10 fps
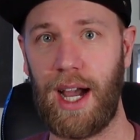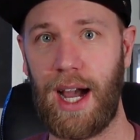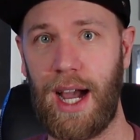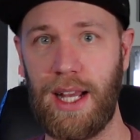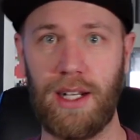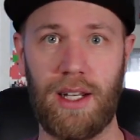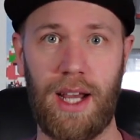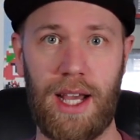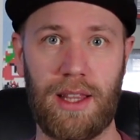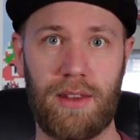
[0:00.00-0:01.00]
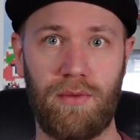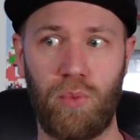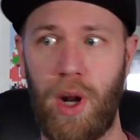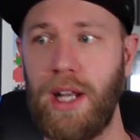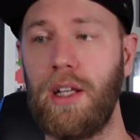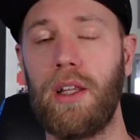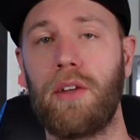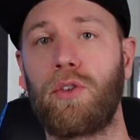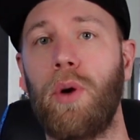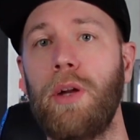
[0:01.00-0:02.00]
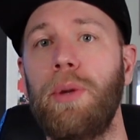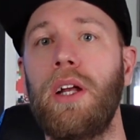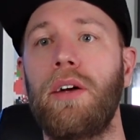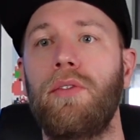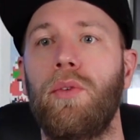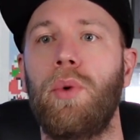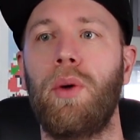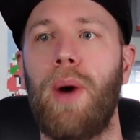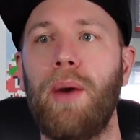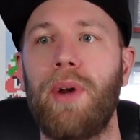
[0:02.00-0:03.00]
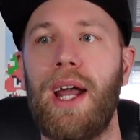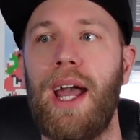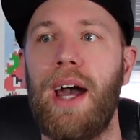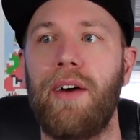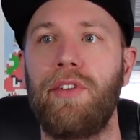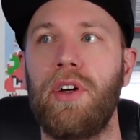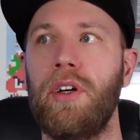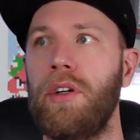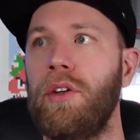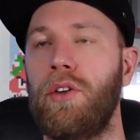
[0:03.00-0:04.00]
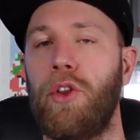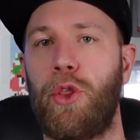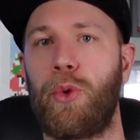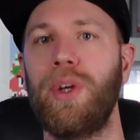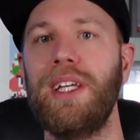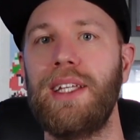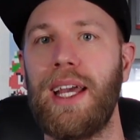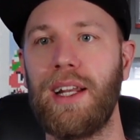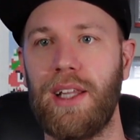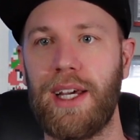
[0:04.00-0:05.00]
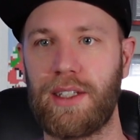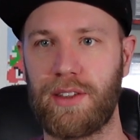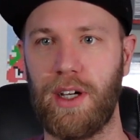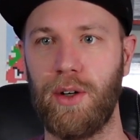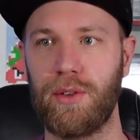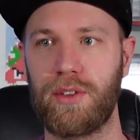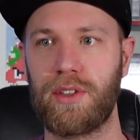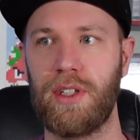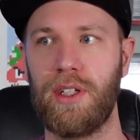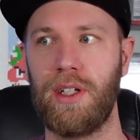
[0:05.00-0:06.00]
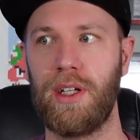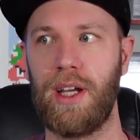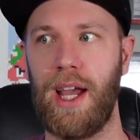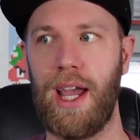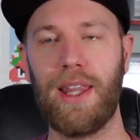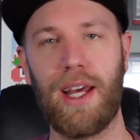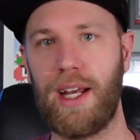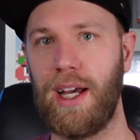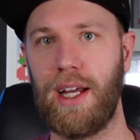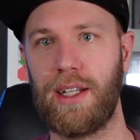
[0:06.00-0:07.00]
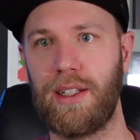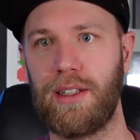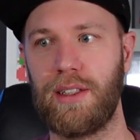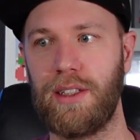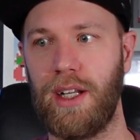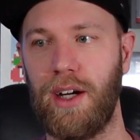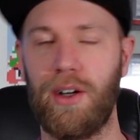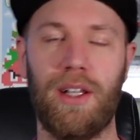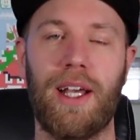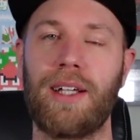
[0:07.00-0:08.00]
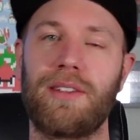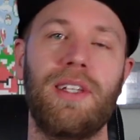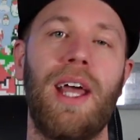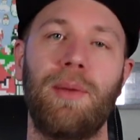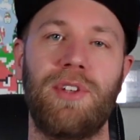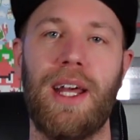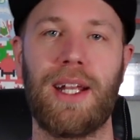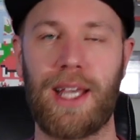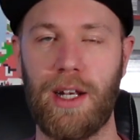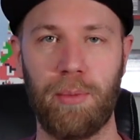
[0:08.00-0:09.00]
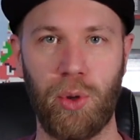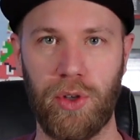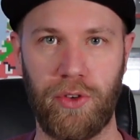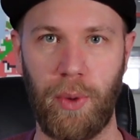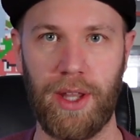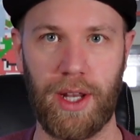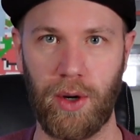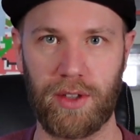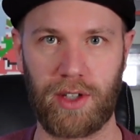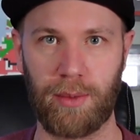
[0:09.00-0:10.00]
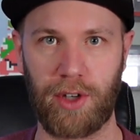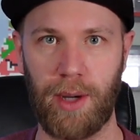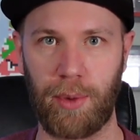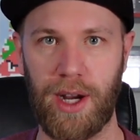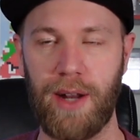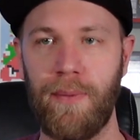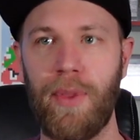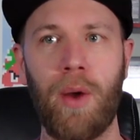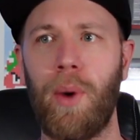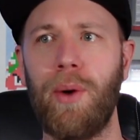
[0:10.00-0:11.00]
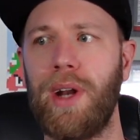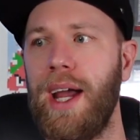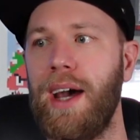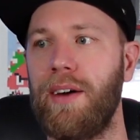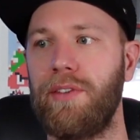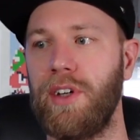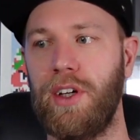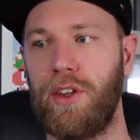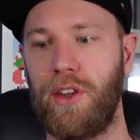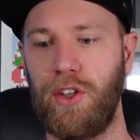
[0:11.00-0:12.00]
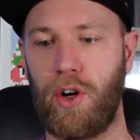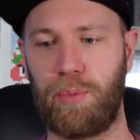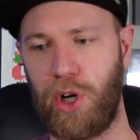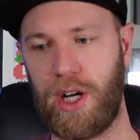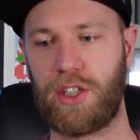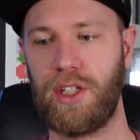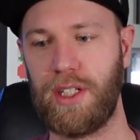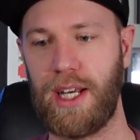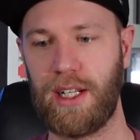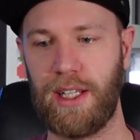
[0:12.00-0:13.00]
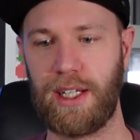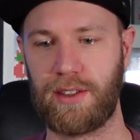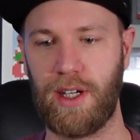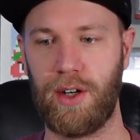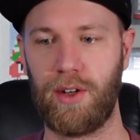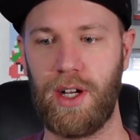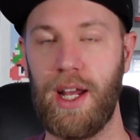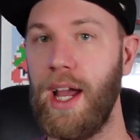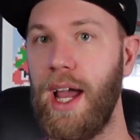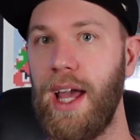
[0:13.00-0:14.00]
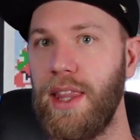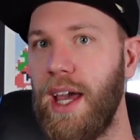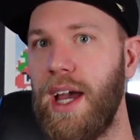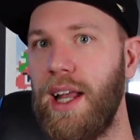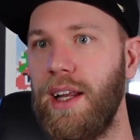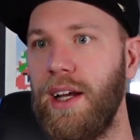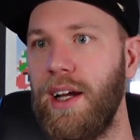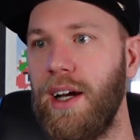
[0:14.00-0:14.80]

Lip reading: I run into this quite a bit of, well, why would I have 3 data lake zones and then like Synapse dedicated pool is the one that always comes up, right? Why would I have your production data lake zone and then